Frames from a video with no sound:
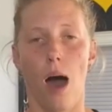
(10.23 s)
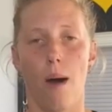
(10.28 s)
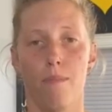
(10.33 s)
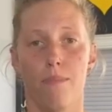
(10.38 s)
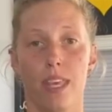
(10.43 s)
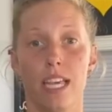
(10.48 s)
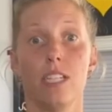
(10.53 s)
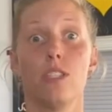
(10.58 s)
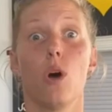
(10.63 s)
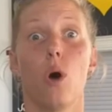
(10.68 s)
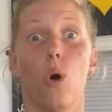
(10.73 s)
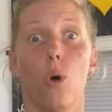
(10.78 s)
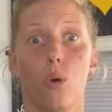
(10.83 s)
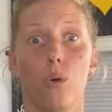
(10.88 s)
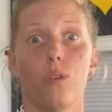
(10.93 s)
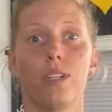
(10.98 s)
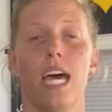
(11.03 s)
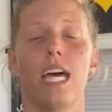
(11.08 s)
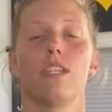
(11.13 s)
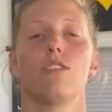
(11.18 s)
These are all
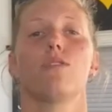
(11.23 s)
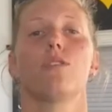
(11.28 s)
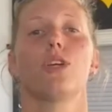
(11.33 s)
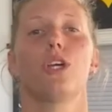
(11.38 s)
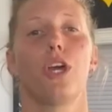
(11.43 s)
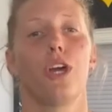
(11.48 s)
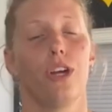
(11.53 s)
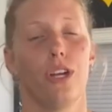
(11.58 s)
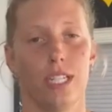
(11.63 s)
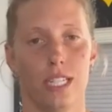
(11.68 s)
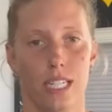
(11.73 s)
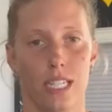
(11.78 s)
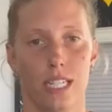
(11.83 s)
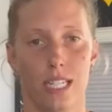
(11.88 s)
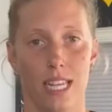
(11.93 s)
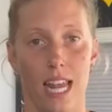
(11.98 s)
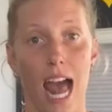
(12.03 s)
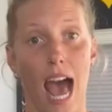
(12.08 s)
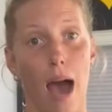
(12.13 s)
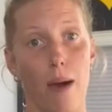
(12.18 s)
natural occurrences
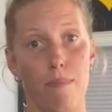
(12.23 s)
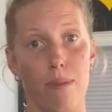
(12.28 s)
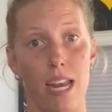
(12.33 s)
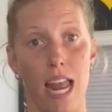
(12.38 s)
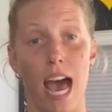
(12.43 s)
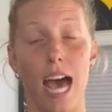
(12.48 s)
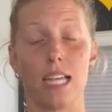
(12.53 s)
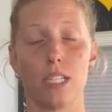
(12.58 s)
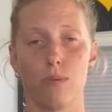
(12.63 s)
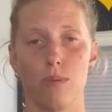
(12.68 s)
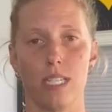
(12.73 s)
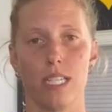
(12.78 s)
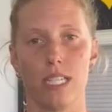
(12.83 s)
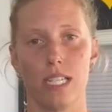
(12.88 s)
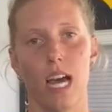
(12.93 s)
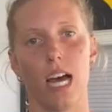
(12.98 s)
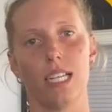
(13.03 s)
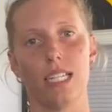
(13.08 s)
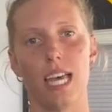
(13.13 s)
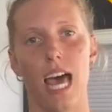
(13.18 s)
that happen as we
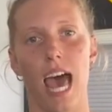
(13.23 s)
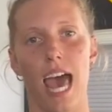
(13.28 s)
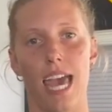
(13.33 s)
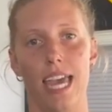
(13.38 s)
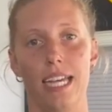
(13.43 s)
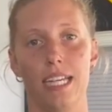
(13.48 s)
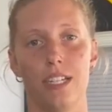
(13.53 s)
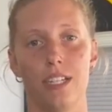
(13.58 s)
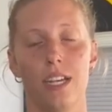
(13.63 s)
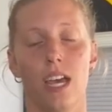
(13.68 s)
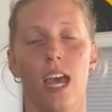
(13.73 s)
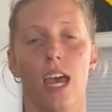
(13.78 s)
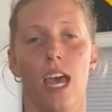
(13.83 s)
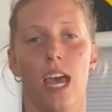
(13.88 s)
start to age.